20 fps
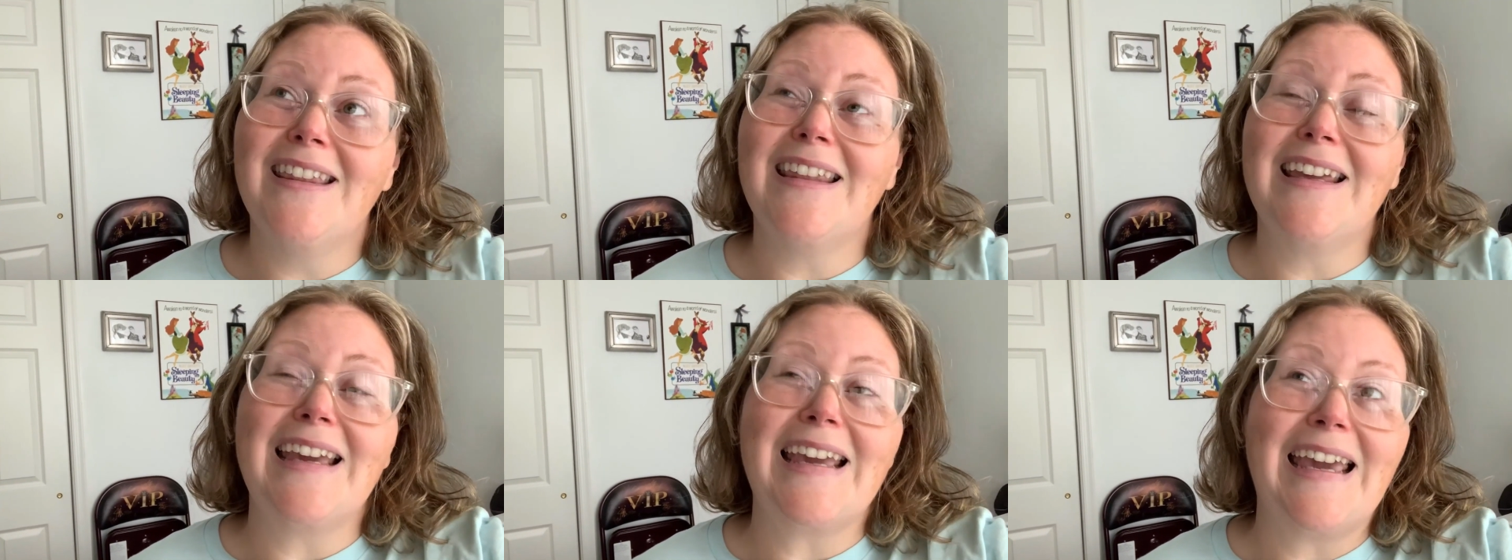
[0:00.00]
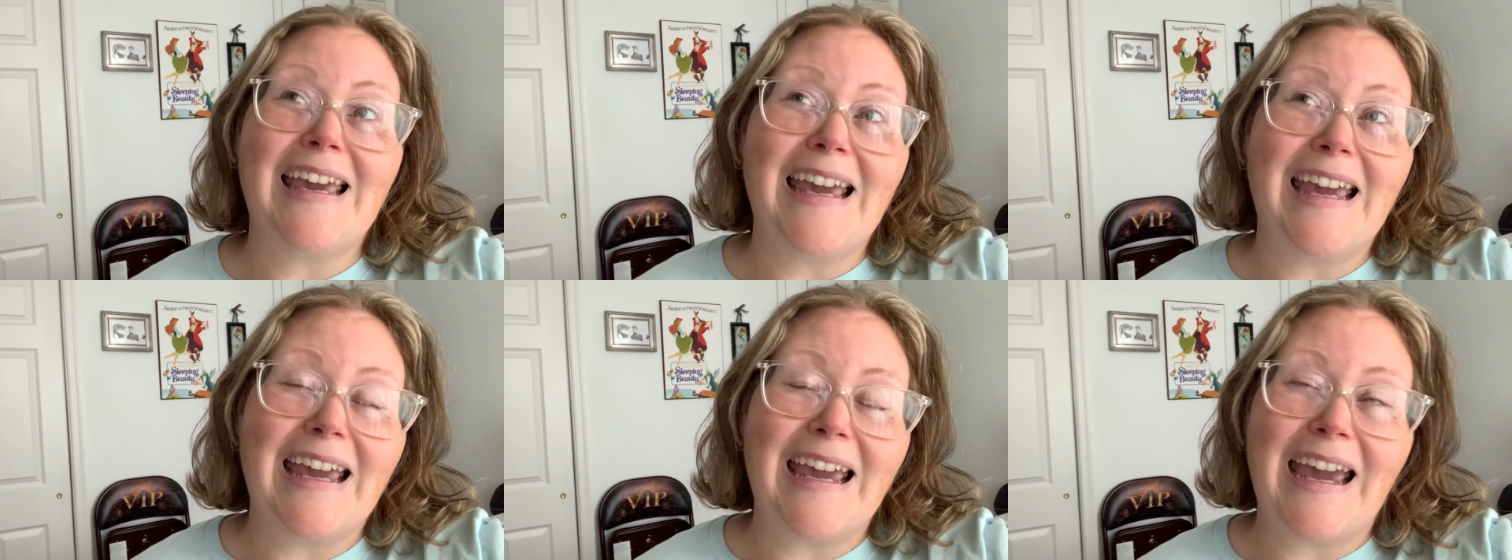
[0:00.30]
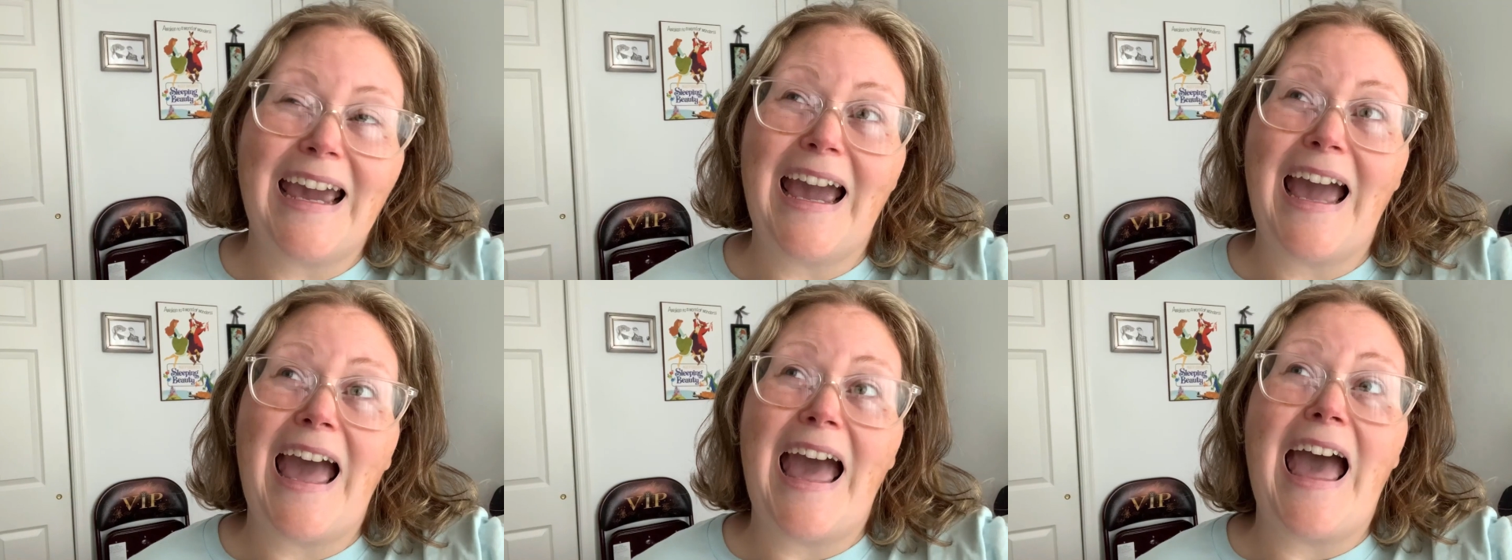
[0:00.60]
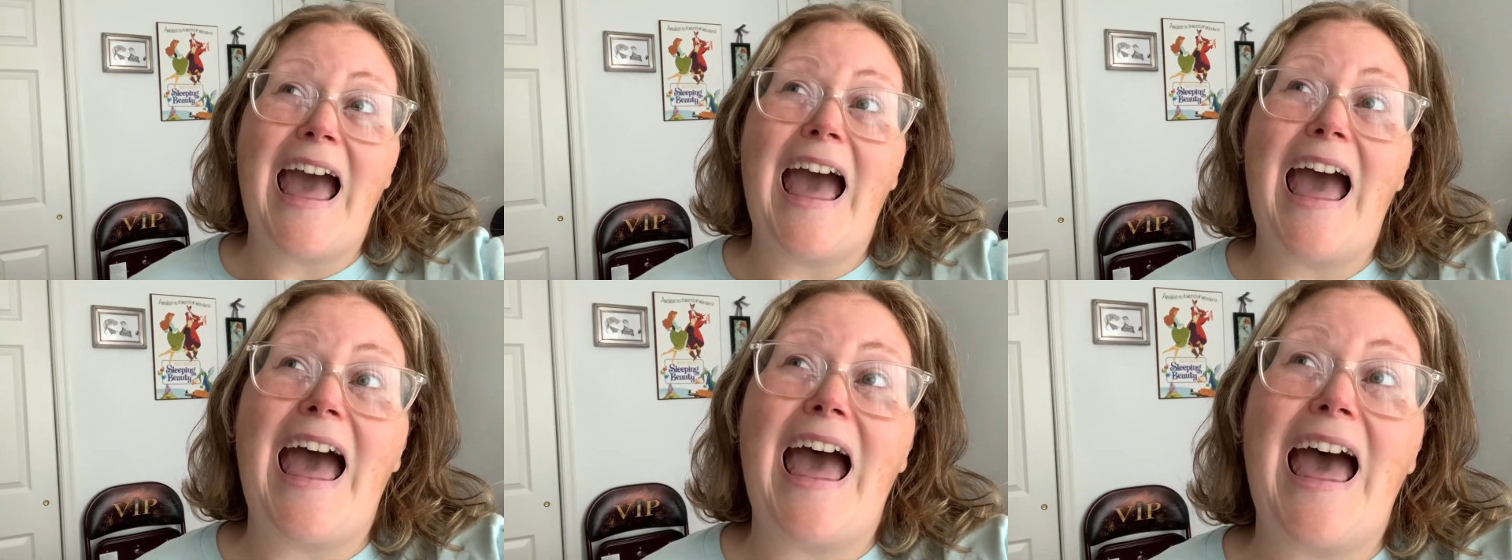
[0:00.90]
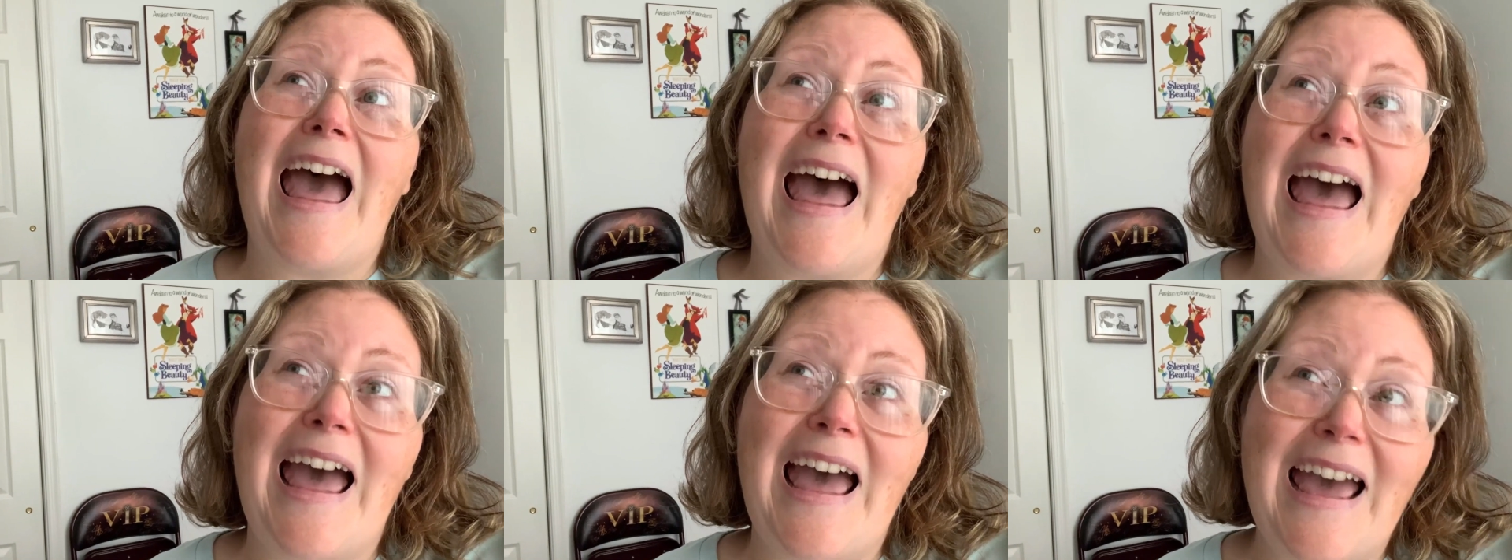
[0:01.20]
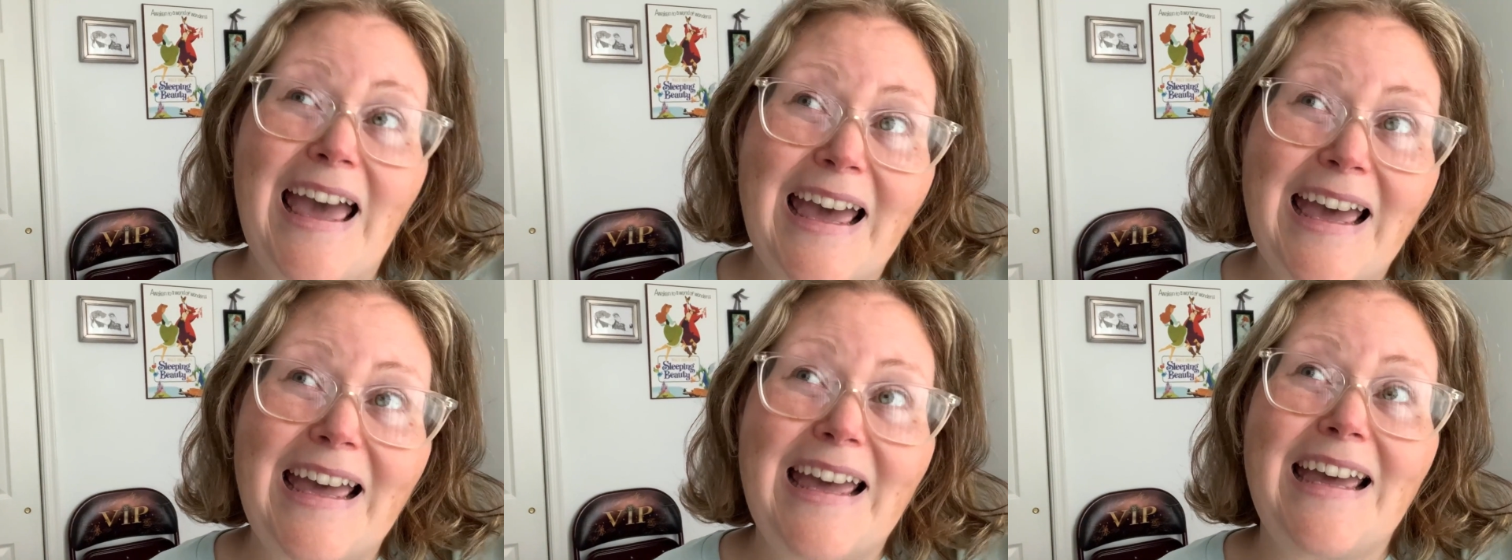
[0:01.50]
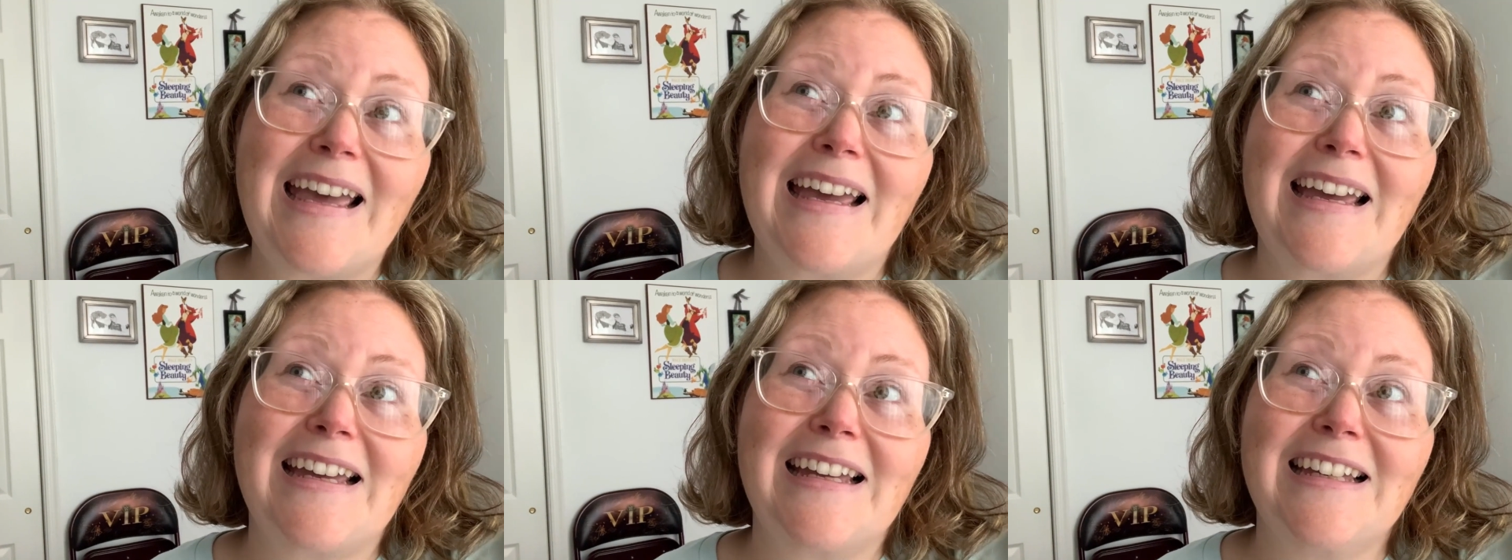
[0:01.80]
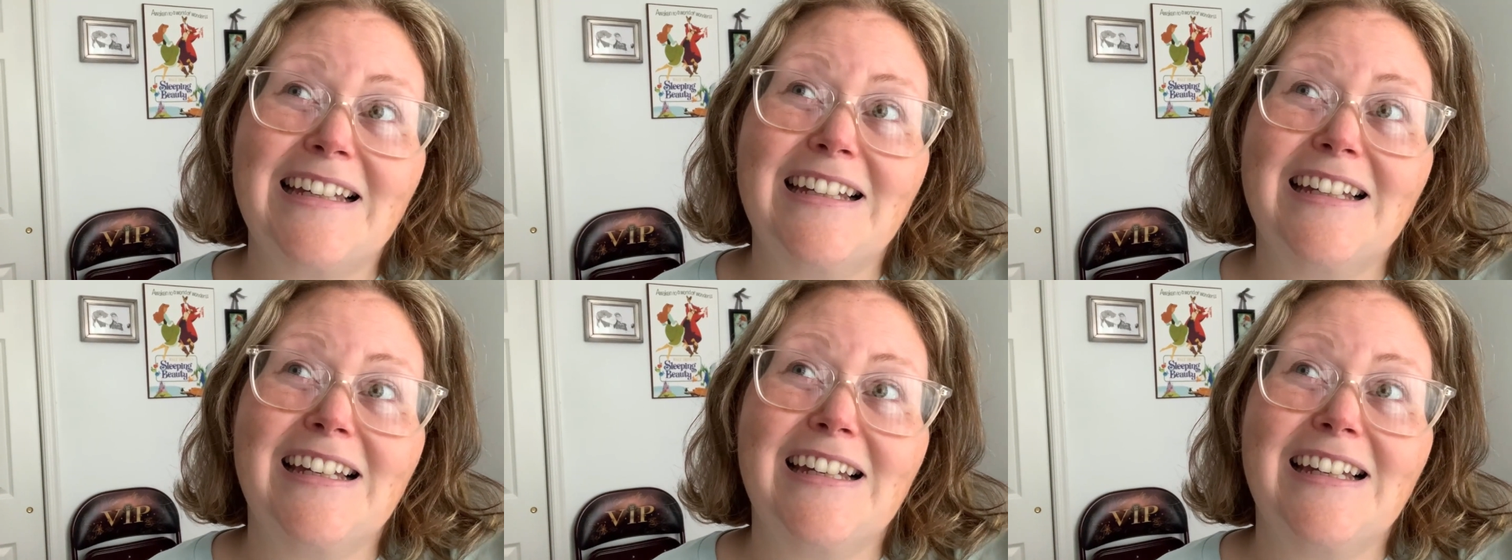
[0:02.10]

thinking, huh,